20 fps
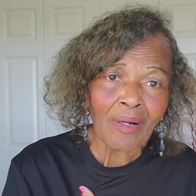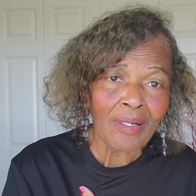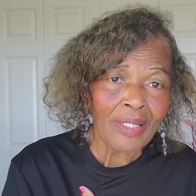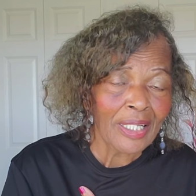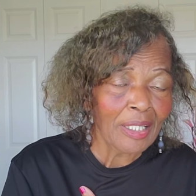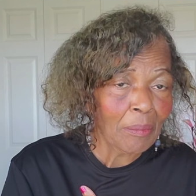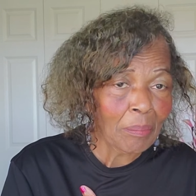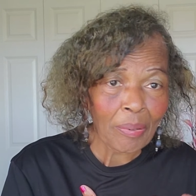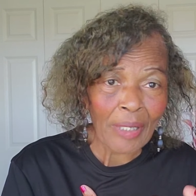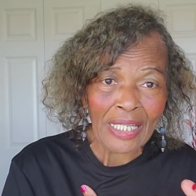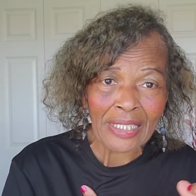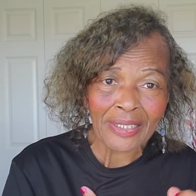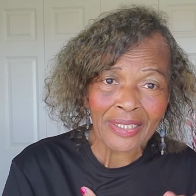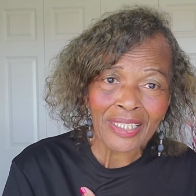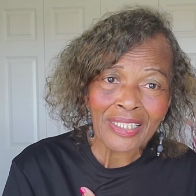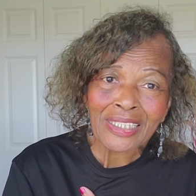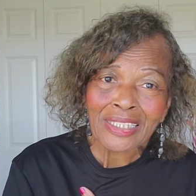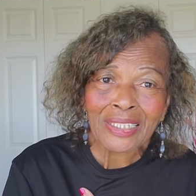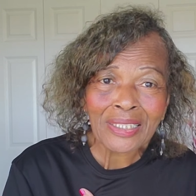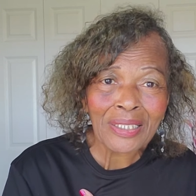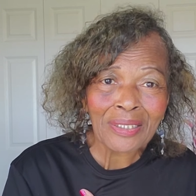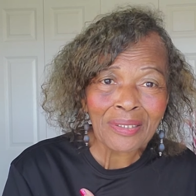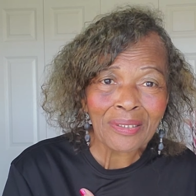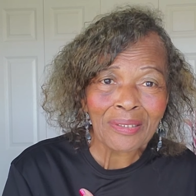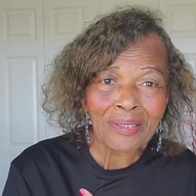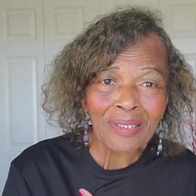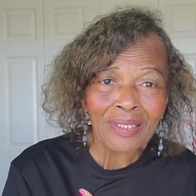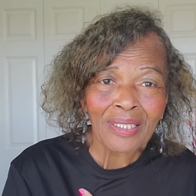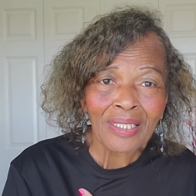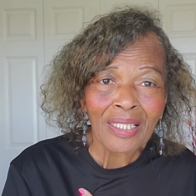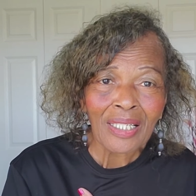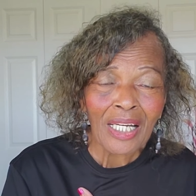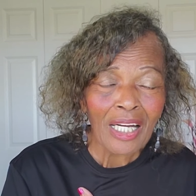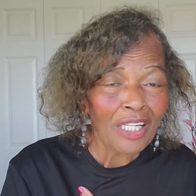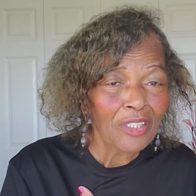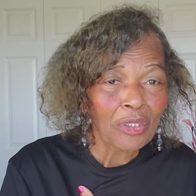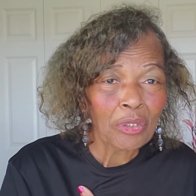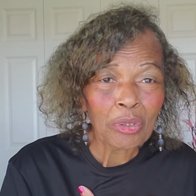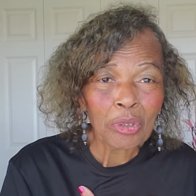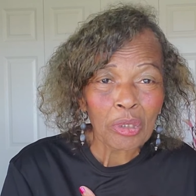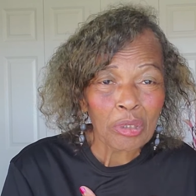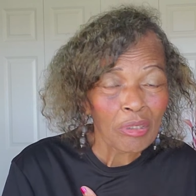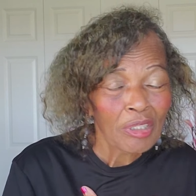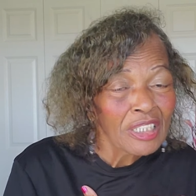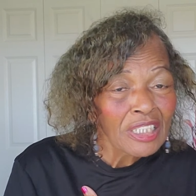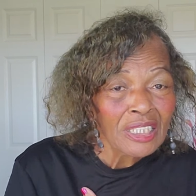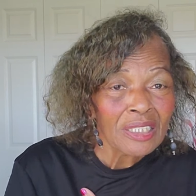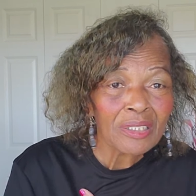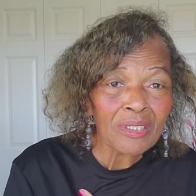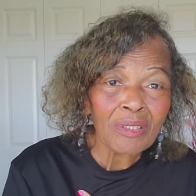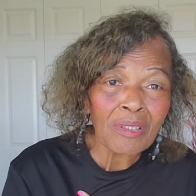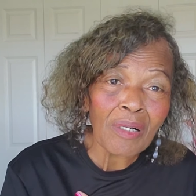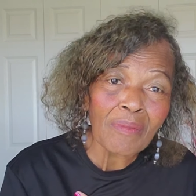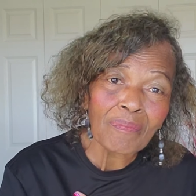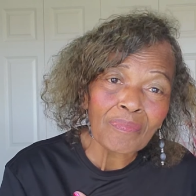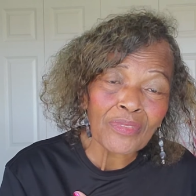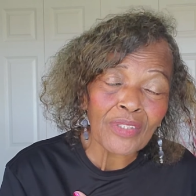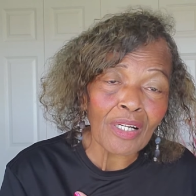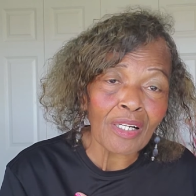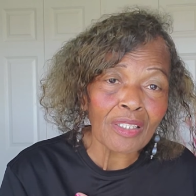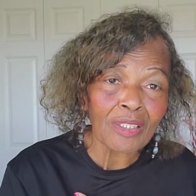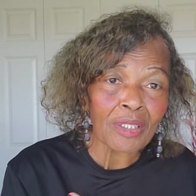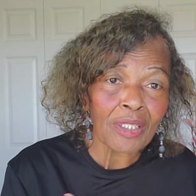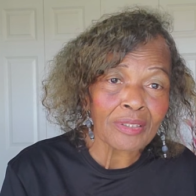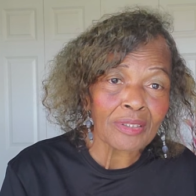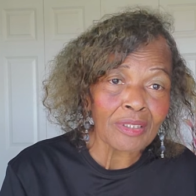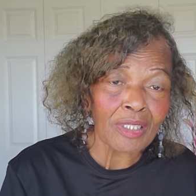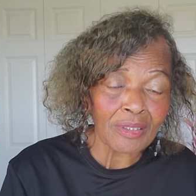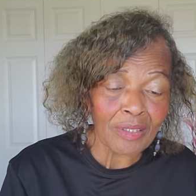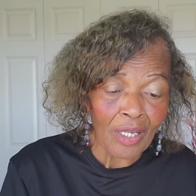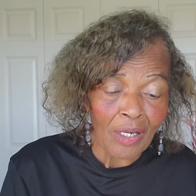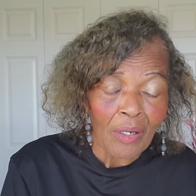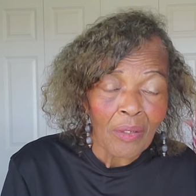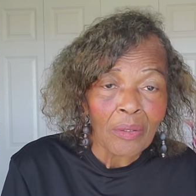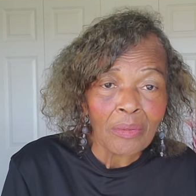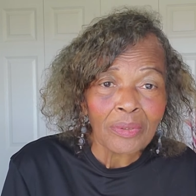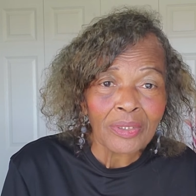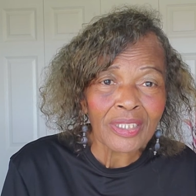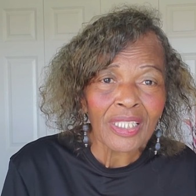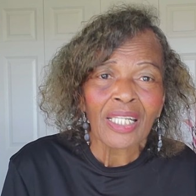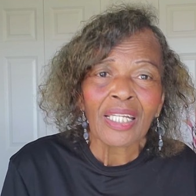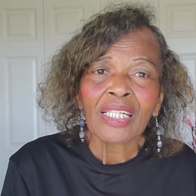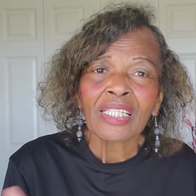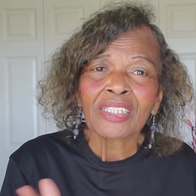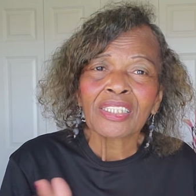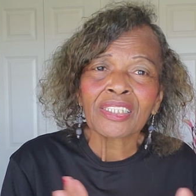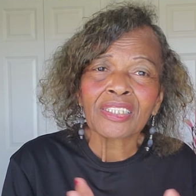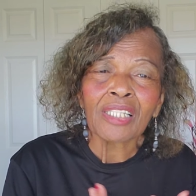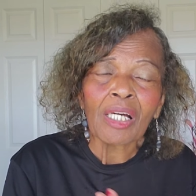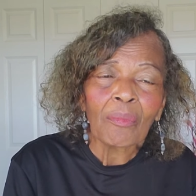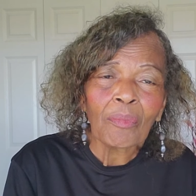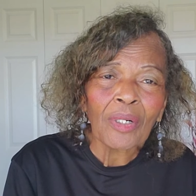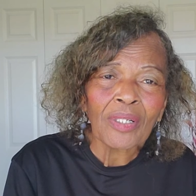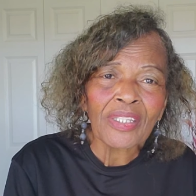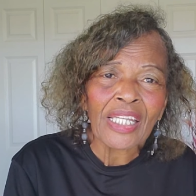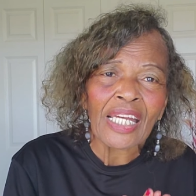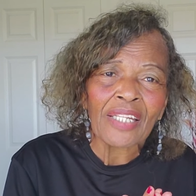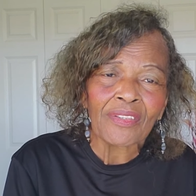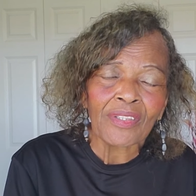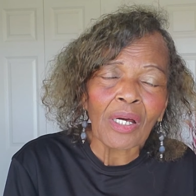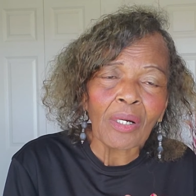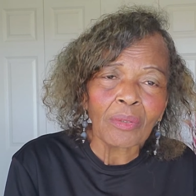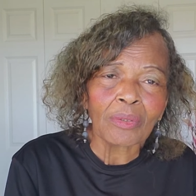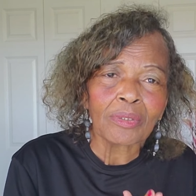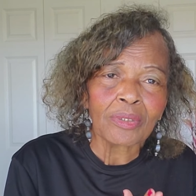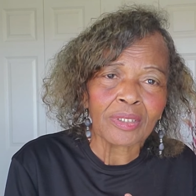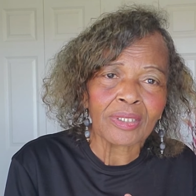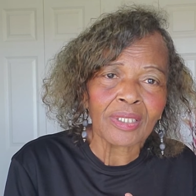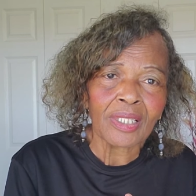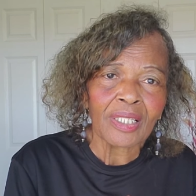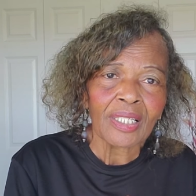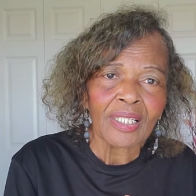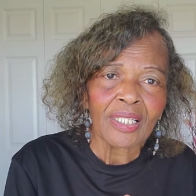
A health practitioner, a nutritional uh, a coach, someone that knows.